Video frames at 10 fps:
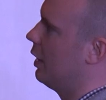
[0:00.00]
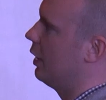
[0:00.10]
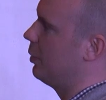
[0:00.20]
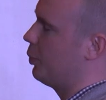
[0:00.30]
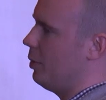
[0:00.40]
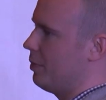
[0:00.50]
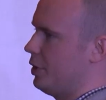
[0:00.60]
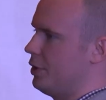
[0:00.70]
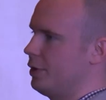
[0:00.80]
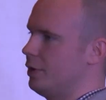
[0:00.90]
the problem
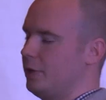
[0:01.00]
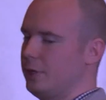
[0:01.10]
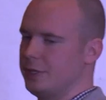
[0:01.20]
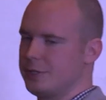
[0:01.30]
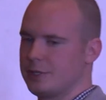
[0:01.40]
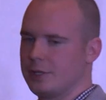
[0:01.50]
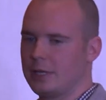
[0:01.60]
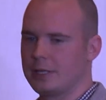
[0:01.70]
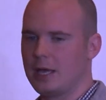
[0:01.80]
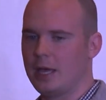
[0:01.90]
here is
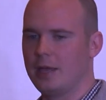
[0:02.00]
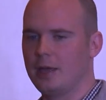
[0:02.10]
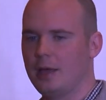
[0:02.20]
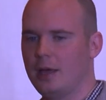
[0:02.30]
that I